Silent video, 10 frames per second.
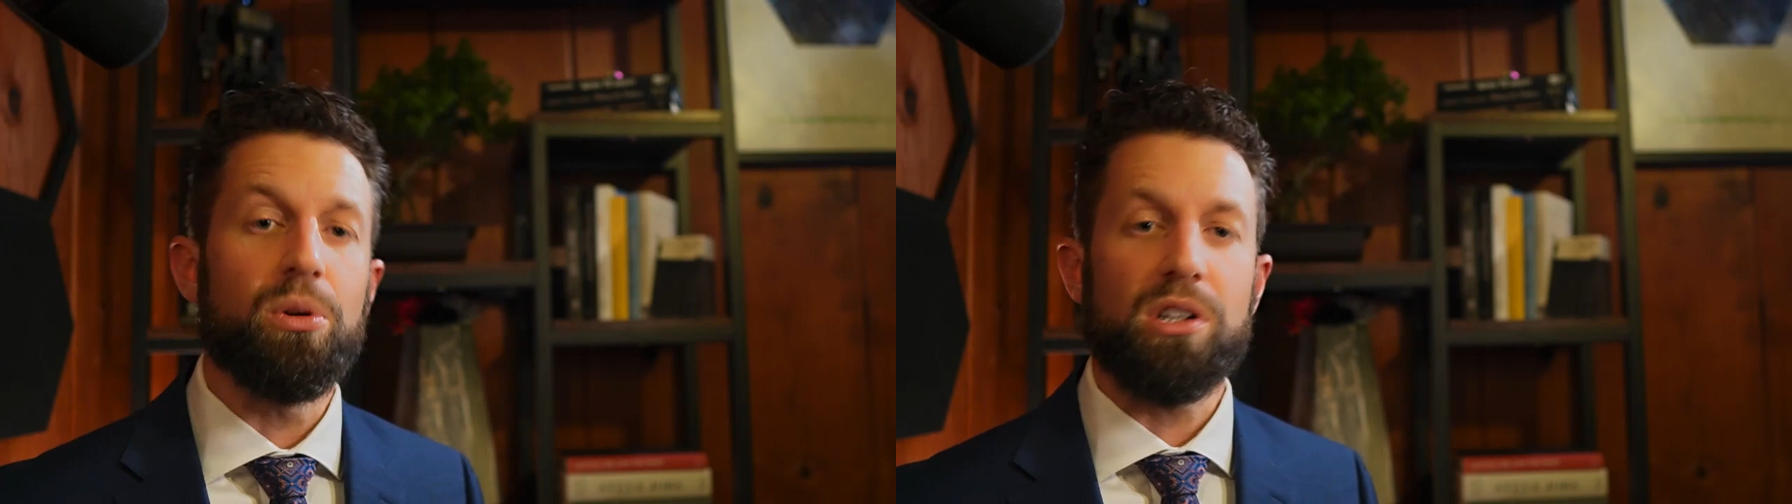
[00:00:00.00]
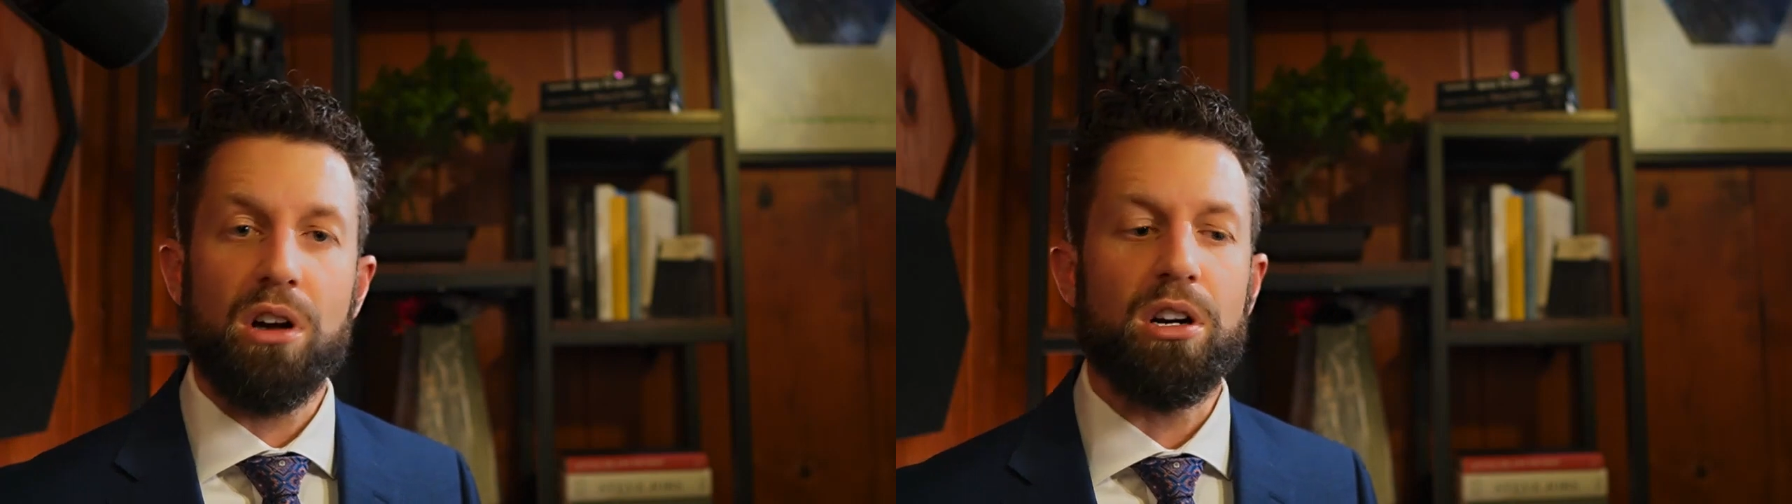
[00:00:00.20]

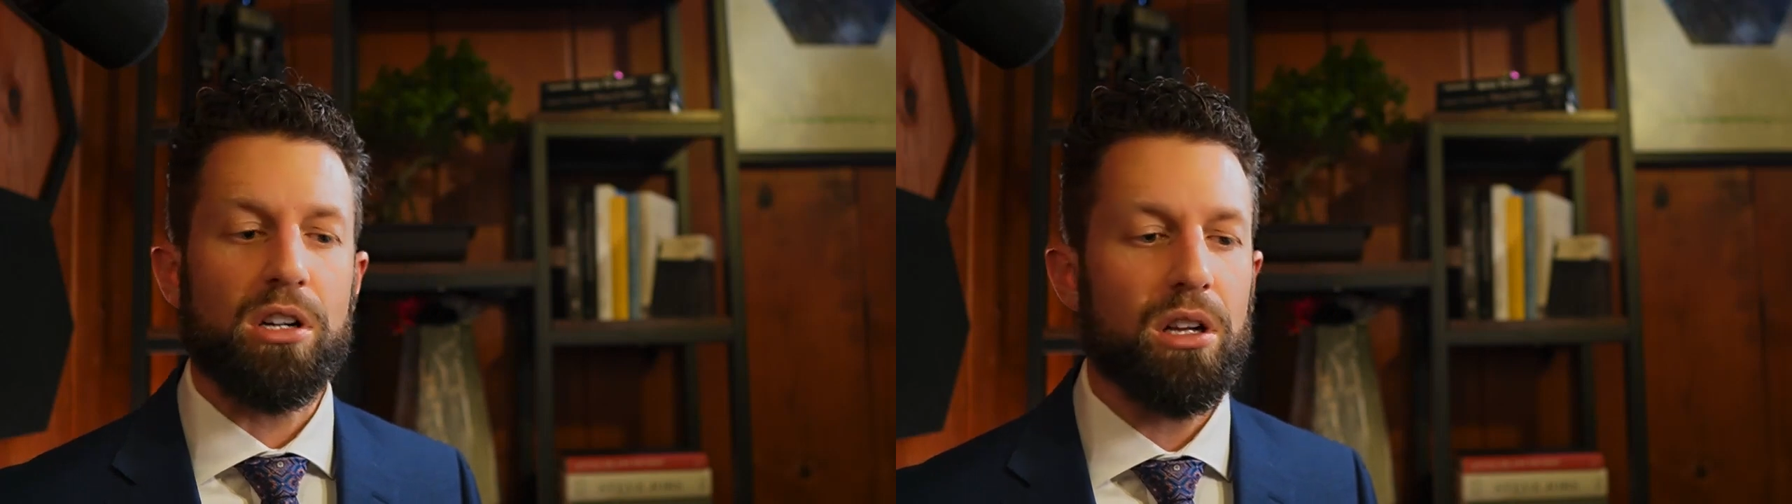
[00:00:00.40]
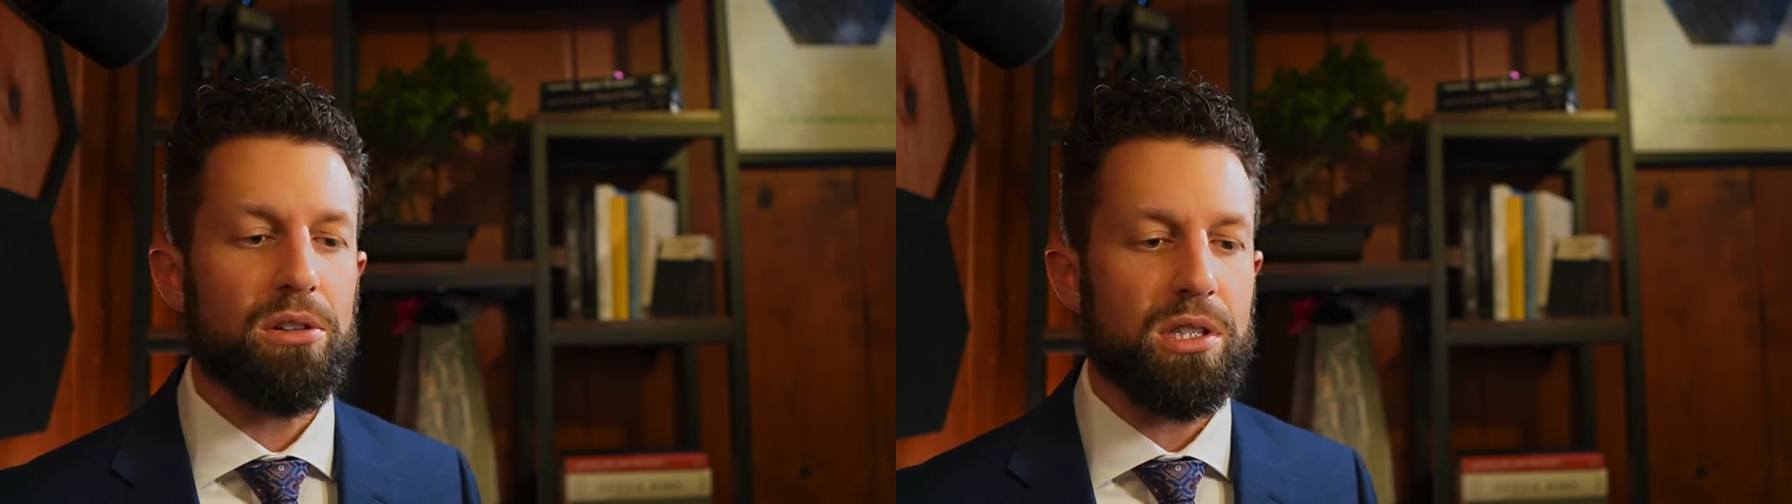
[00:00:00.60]
are darn
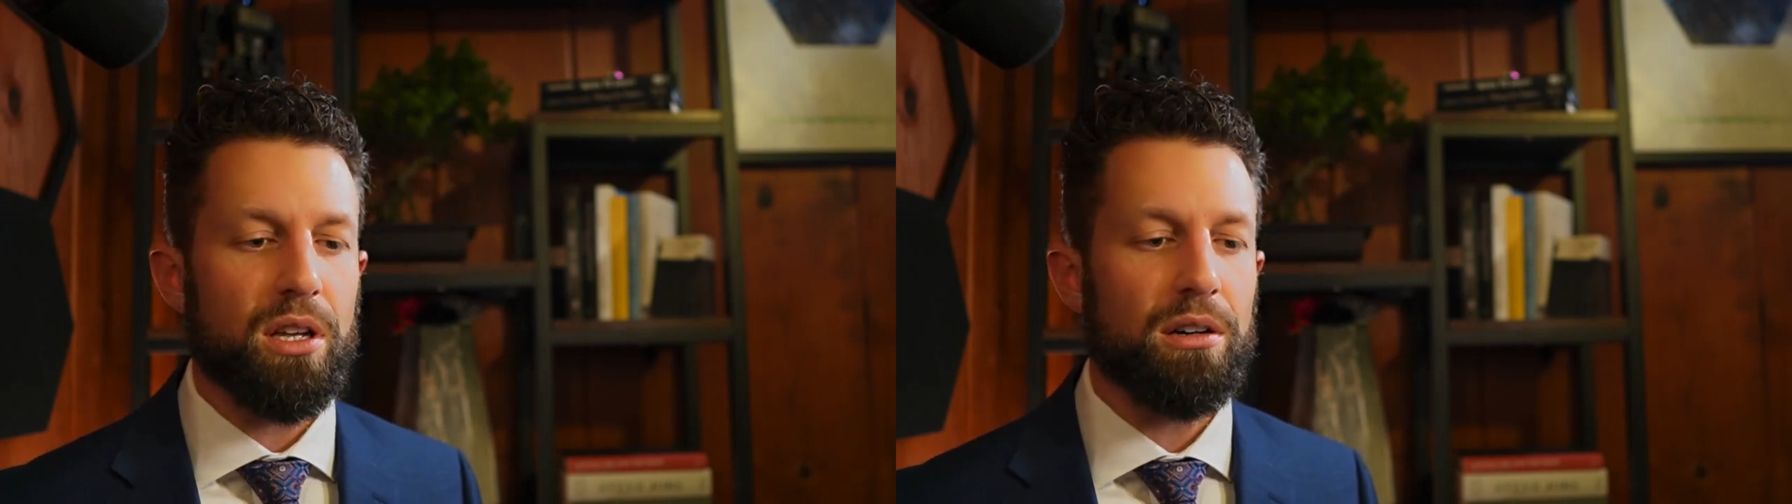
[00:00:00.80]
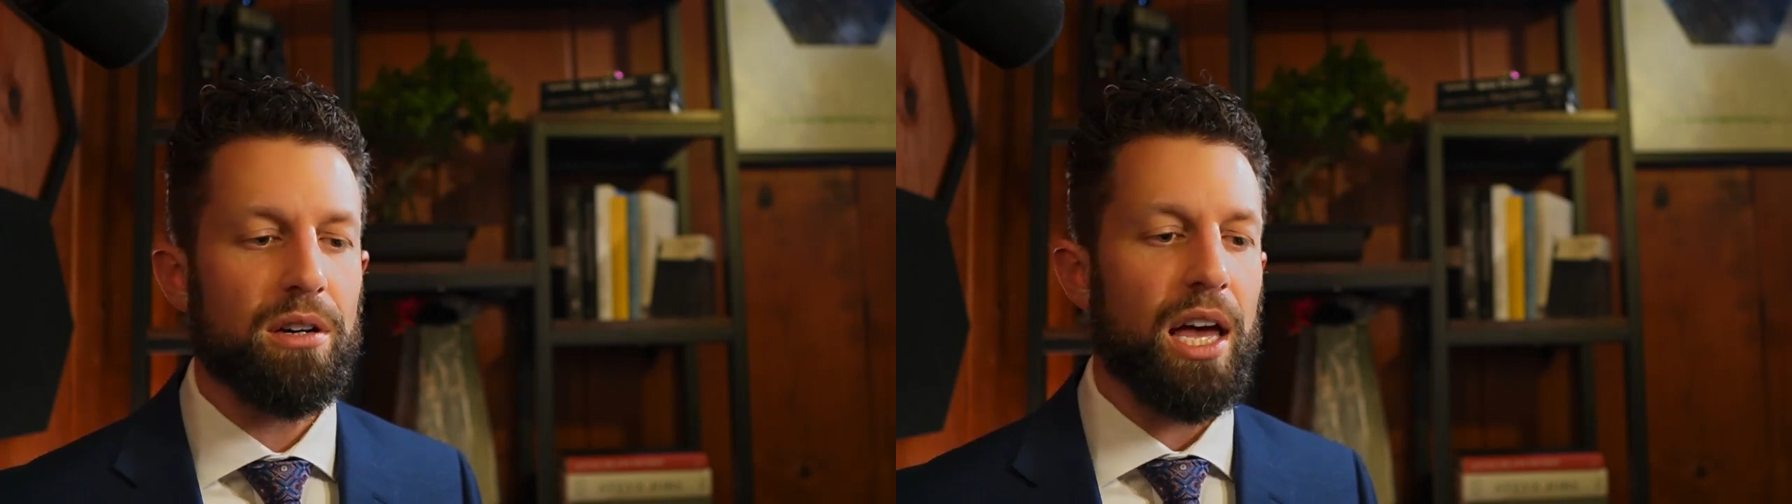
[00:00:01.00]
close though,